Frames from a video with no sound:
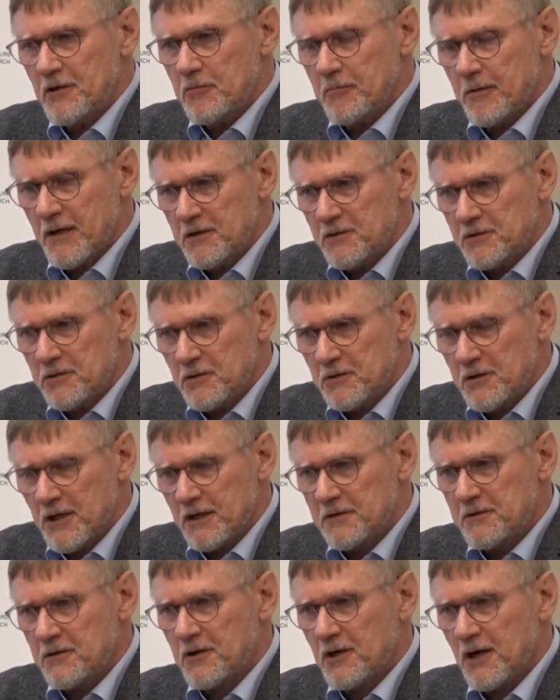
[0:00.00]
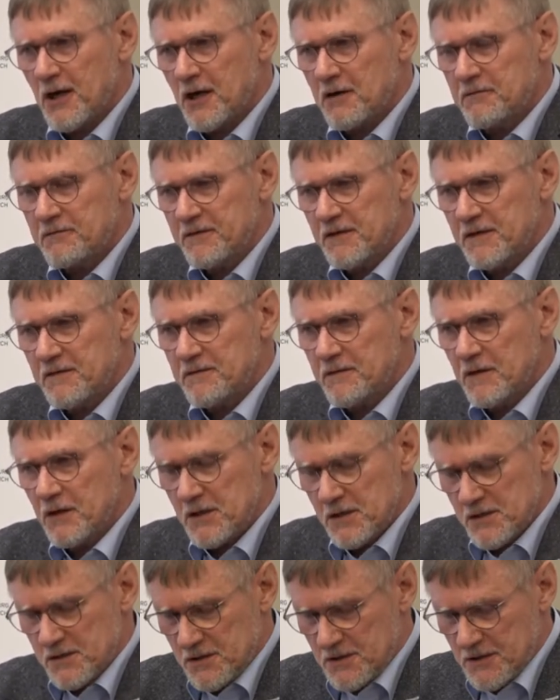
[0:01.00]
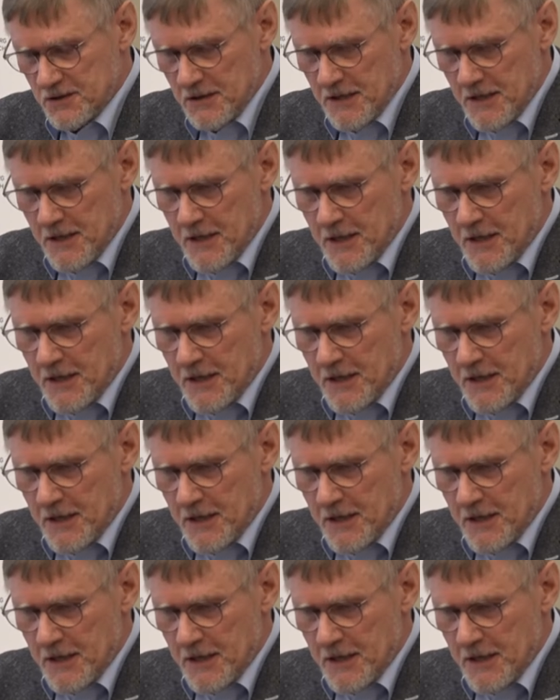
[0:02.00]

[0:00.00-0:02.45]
about another half is, is